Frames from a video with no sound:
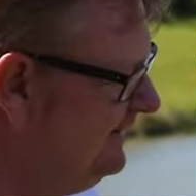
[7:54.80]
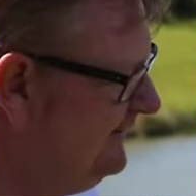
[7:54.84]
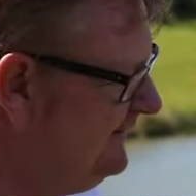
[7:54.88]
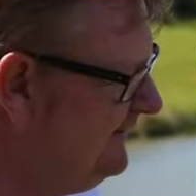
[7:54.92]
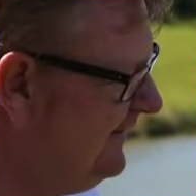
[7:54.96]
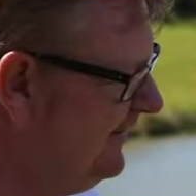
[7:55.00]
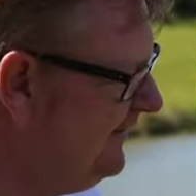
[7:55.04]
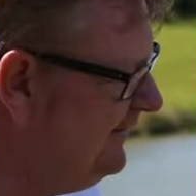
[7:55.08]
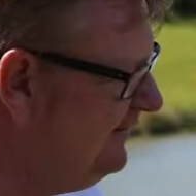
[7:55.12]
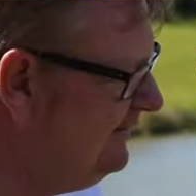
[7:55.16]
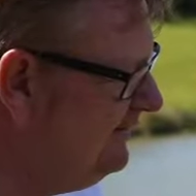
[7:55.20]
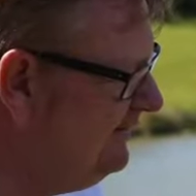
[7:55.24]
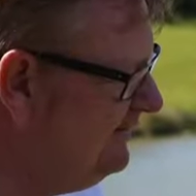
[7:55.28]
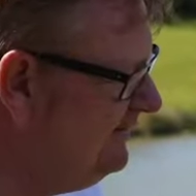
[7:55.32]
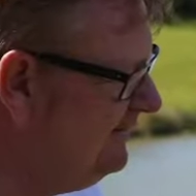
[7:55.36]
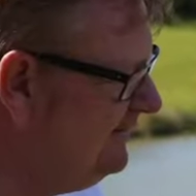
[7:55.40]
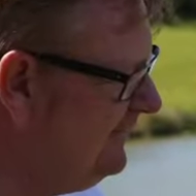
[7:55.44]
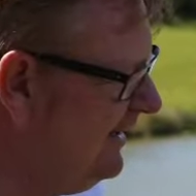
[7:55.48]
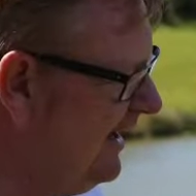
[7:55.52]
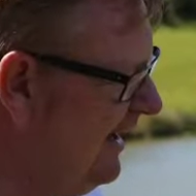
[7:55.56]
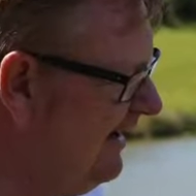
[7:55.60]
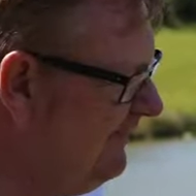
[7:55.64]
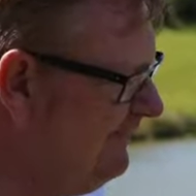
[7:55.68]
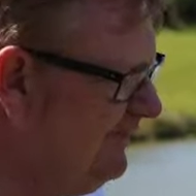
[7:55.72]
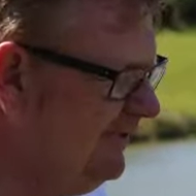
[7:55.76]
So
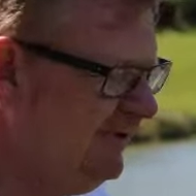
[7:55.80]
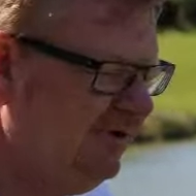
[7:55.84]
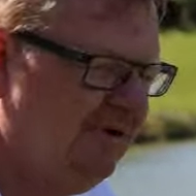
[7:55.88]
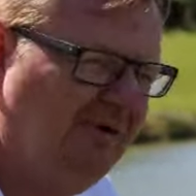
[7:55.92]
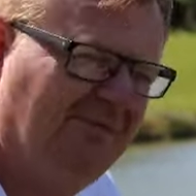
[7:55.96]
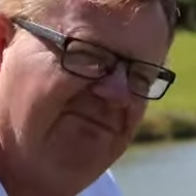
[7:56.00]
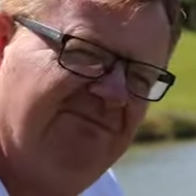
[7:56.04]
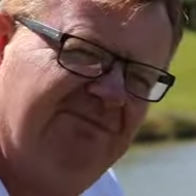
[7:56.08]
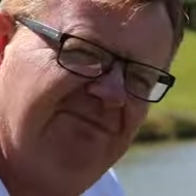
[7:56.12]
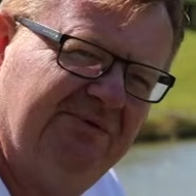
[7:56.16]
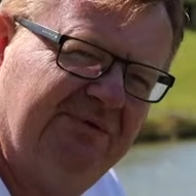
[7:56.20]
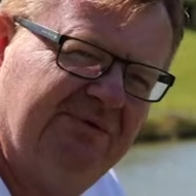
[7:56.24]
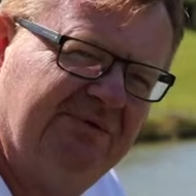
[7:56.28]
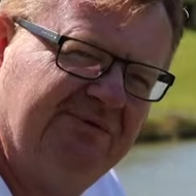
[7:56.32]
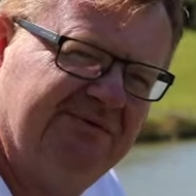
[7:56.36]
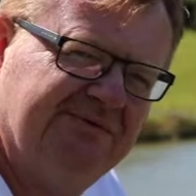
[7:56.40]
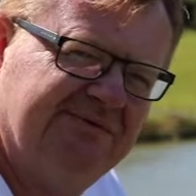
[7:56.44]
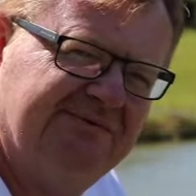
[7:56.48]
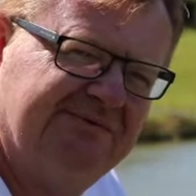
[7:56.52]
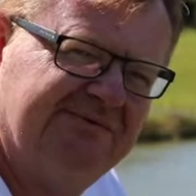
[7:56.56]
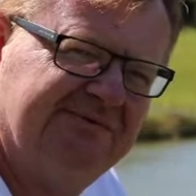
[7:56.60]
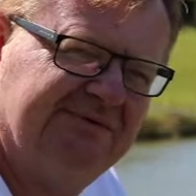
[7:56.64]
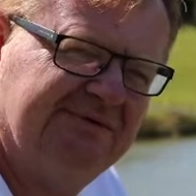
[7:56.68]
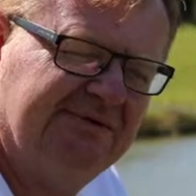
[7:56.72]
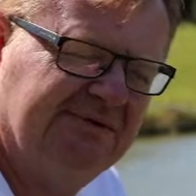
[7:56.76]
having the
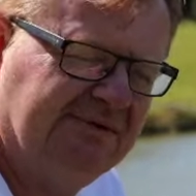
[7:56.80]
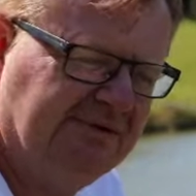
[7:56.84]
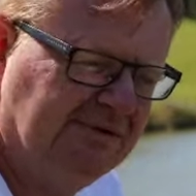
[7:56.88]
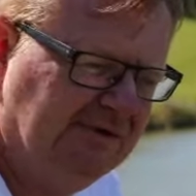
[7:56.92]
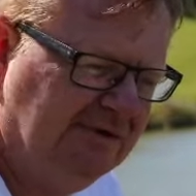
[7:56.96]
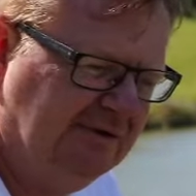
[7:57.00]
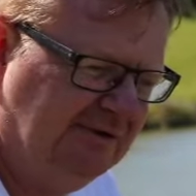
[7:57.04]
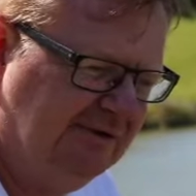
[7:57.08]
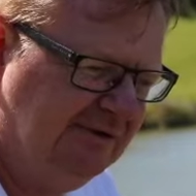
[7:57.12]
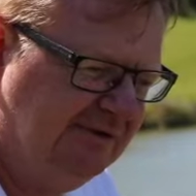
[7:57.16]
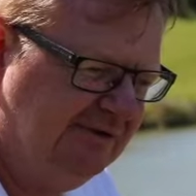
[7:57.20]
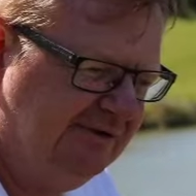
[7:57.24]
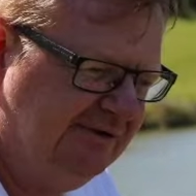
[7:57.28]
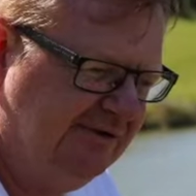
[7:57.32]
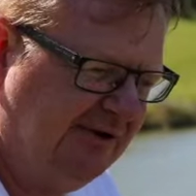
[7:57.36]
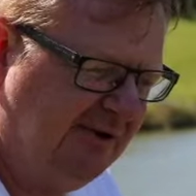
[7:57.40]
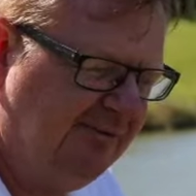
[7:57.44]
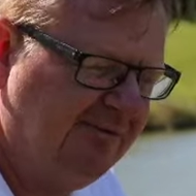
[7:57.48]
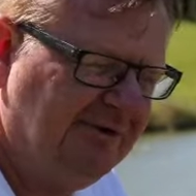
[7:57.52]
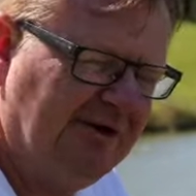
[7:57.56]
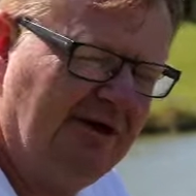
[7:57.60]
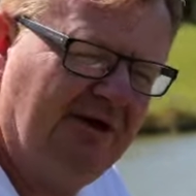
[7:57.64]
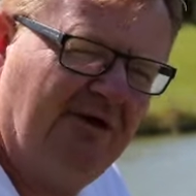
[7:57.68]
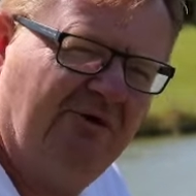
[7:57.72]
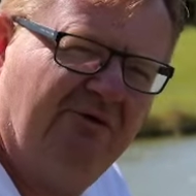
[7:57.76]
confidence,
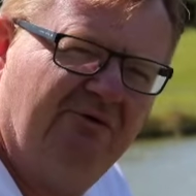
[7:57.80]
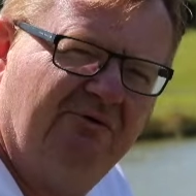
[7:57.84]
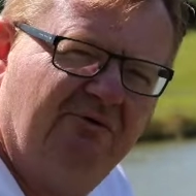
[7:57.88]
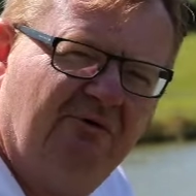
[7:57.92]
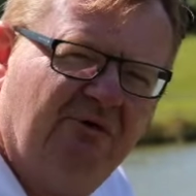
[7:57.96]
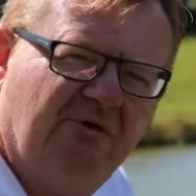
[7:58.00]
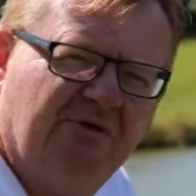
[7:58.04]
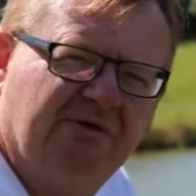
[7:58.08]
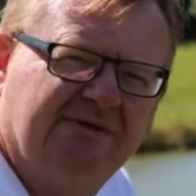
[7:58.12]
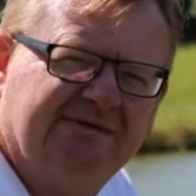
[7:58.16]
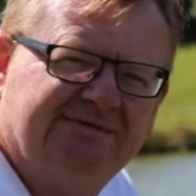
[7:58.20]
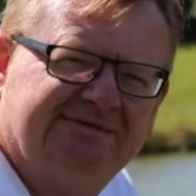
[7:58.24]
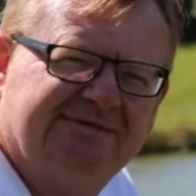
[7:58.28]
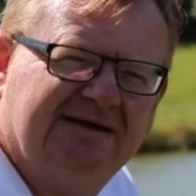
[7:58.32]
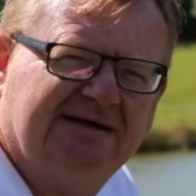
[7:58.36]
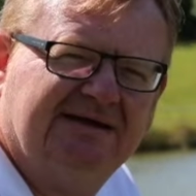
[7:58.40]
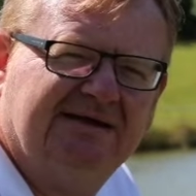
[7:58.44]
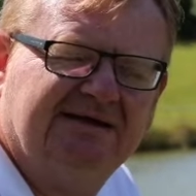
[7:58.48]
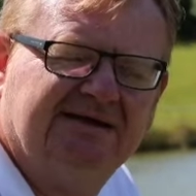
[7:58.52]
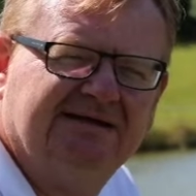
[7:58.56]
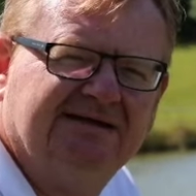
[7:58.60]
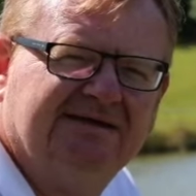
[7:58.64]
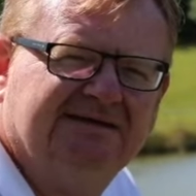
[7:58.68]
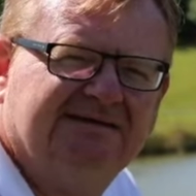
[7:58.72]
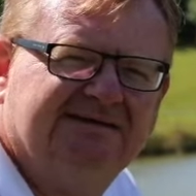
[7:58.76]
knowing that they're all
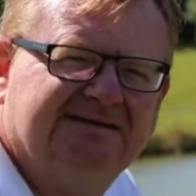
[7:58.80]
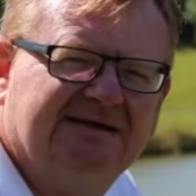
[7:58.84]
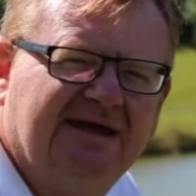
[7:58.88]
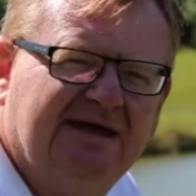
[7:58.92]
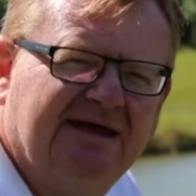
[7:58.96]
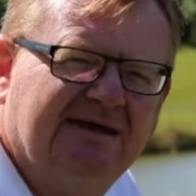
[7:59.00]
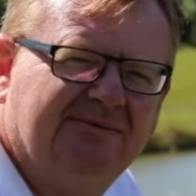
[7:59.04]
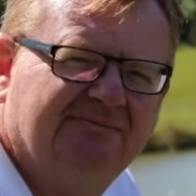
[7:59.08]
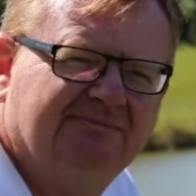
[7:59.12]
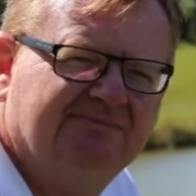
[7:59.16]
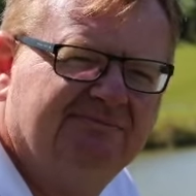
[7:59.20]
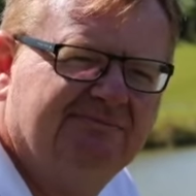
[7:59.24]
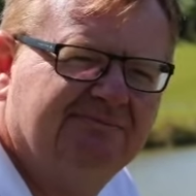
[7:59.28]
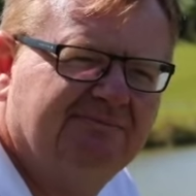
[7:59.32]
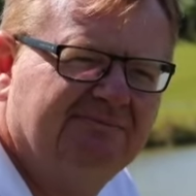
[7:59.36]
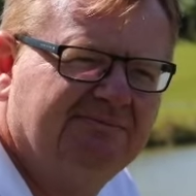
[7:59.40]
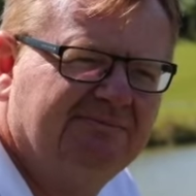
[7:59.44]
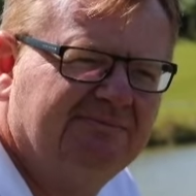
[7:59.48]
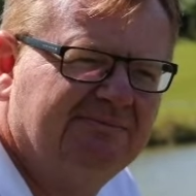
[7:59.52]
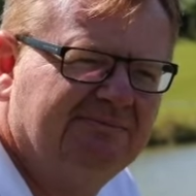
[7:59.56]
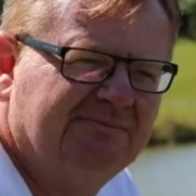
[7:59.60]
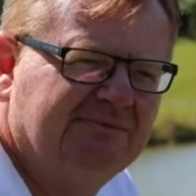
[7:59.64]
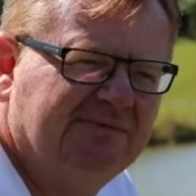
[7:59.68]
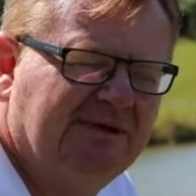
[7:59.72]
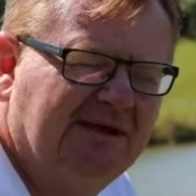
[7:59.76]
exactly the same.
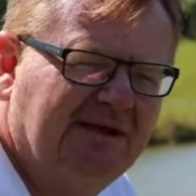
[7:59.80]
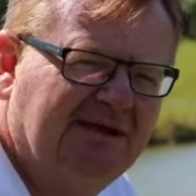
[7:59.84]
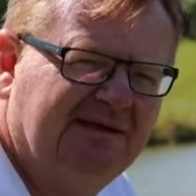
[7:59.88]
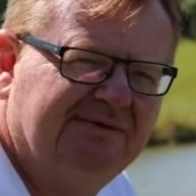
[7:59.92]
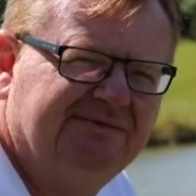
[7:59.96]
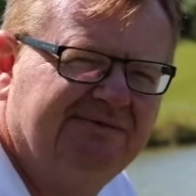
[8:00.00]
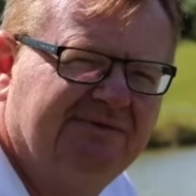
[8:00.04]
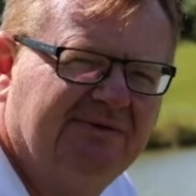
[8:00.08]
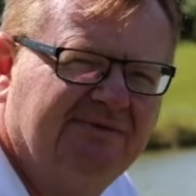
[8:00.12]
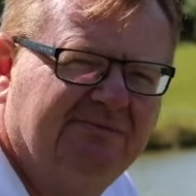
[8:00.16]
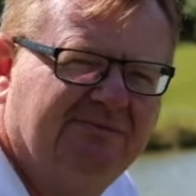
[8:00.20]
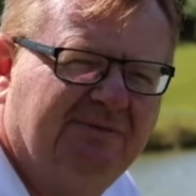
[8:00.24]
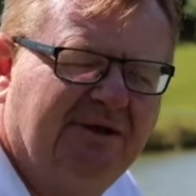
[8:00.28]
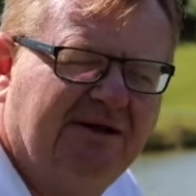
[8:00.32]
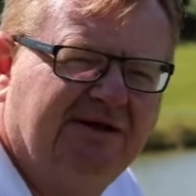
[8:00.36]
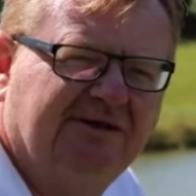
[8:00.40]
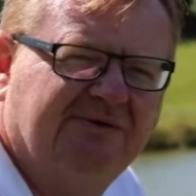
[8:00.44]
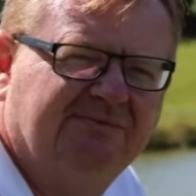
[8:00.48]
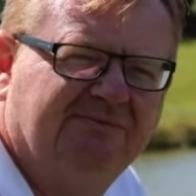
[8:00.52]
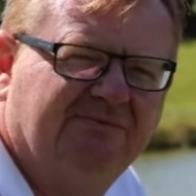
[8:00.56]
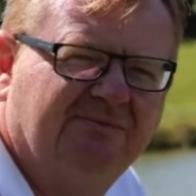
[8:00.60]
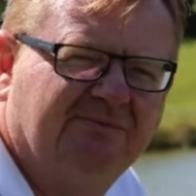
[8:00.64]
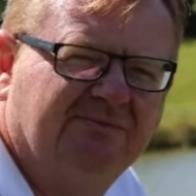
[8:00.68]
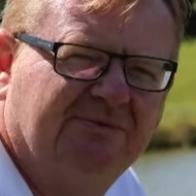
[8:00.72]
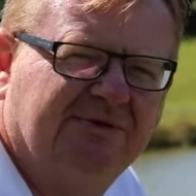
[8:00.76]
The lasso
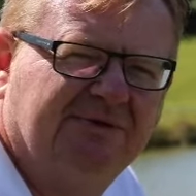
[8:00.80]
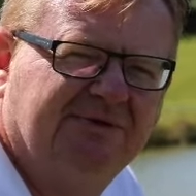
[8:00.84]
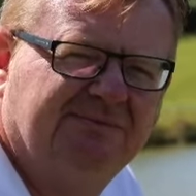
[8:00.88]
maker from